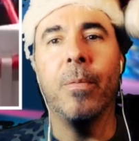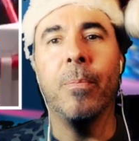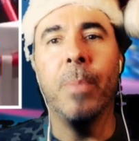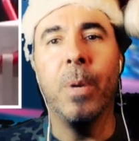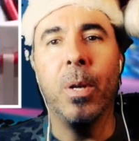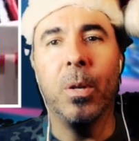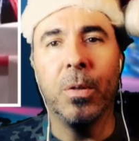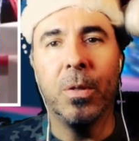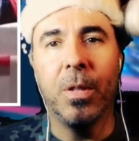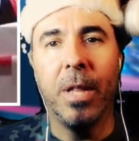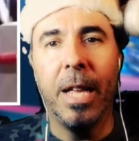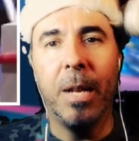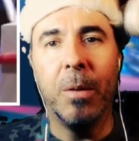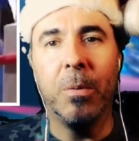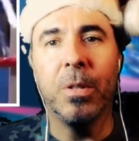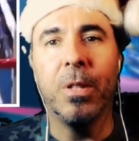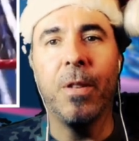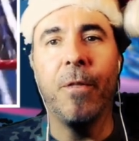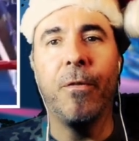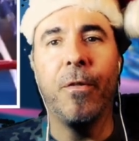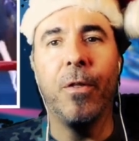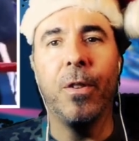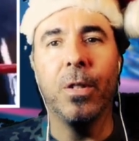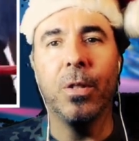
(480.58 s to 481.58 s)
Mills Lane was
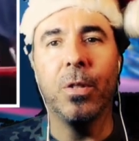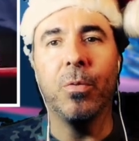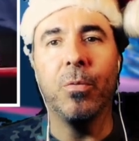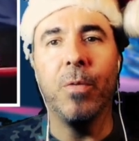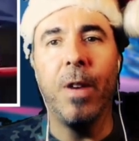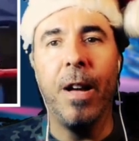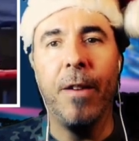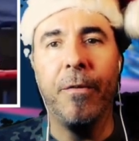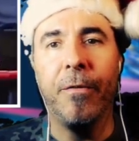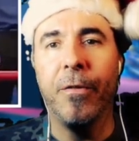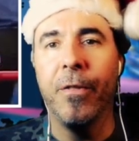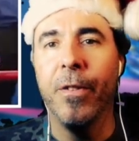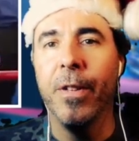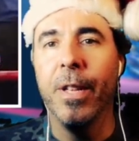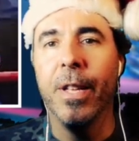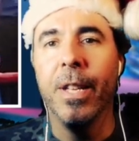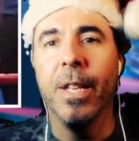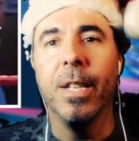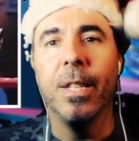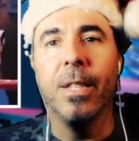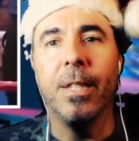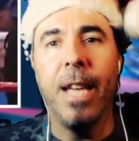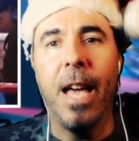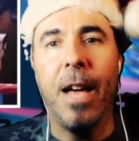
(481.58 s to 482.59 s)
the first ref
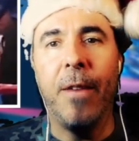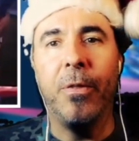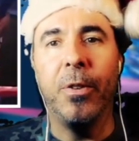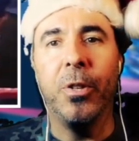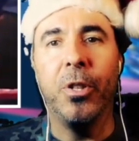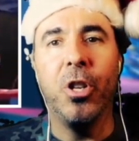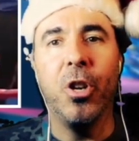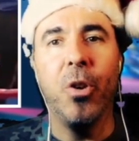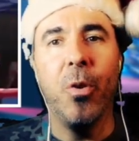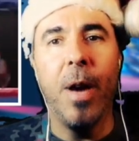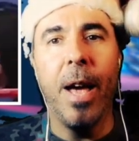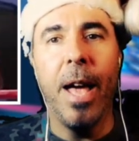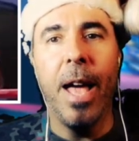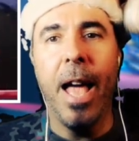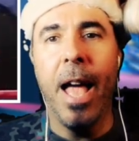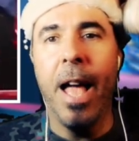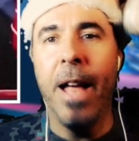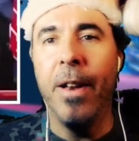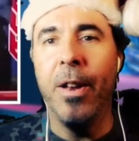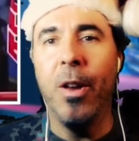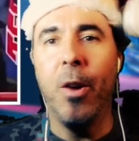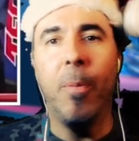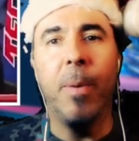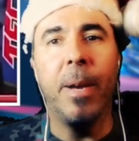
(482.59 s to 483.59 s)
to ever do it,
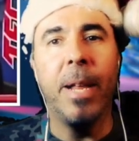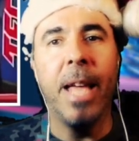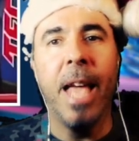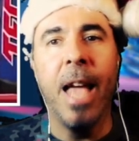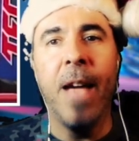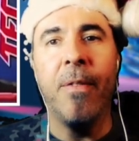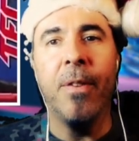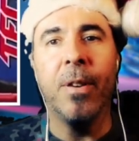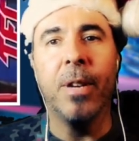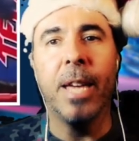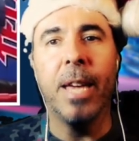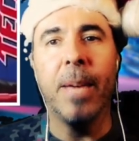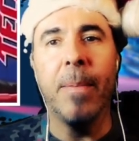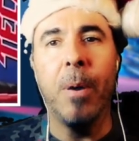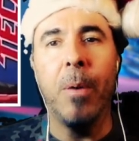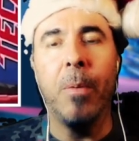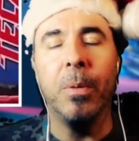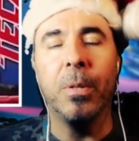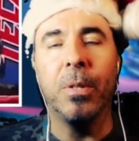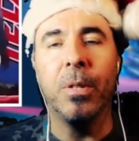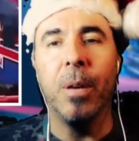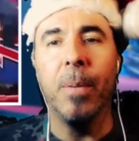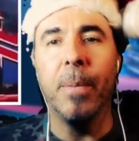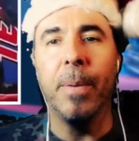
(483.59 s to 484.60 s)
and nobody ever came up
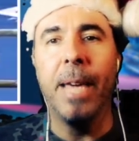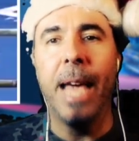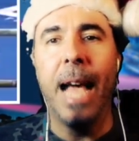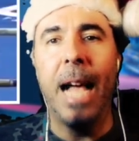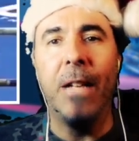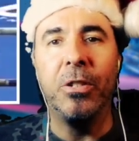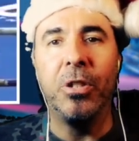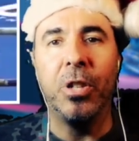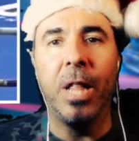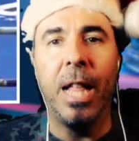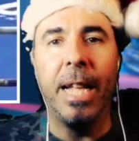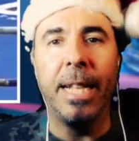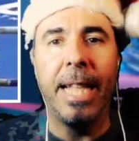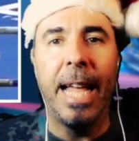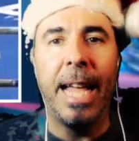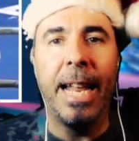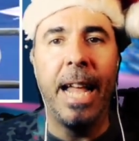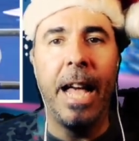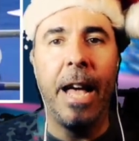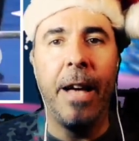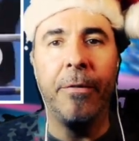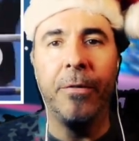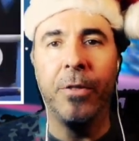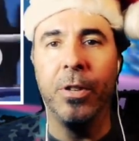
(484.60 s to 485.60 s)
with something catchy like that
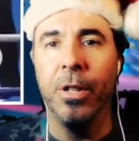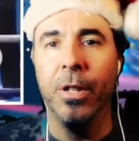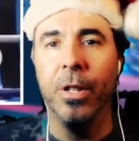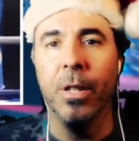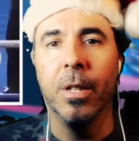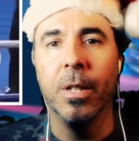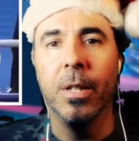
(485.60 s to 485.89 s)
after.